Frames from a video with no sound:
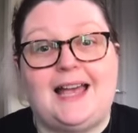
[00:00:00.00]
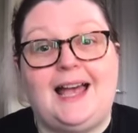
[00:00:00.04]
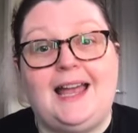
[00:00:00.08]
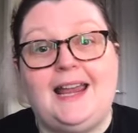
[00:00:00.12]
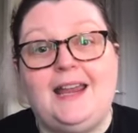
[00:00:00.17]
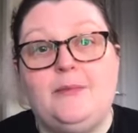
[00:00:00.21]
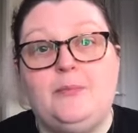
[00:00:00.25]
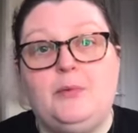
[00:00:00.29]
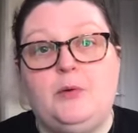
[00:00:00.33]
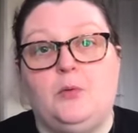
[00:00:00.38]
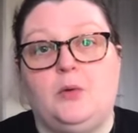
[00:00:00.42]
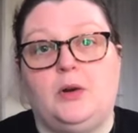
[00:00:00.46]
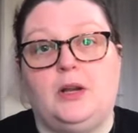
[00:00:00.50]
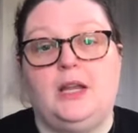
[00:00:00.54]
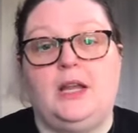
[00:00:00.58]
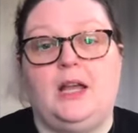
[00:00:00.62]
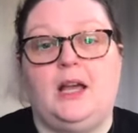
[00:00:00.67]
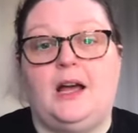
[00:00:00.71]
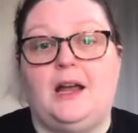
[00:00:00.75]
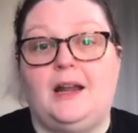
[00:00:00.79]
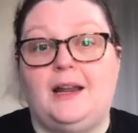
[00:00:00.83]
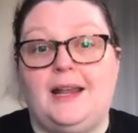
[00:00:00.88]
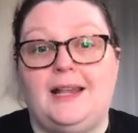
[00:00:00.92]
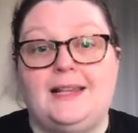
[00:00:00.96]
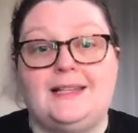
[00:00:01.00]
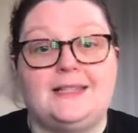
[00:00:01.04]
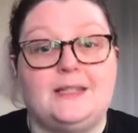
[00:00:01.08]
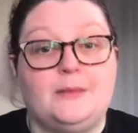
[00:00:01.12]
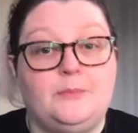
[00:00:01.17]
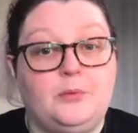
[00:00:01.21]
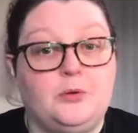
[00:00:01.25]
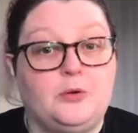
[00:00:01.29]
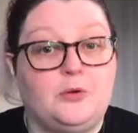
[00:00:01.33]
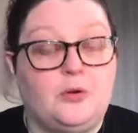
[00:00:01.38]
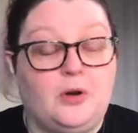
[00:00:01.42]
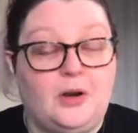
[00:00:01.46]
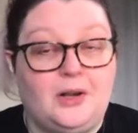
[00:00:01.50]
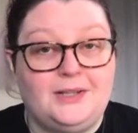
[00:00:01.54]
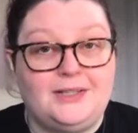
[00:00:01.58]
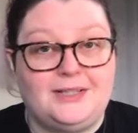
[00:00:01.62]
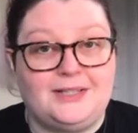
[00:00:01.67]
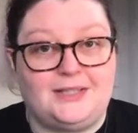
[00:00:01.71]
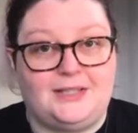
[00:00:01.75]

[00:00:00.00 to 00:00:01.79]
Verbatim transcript: I have been working on a simple cross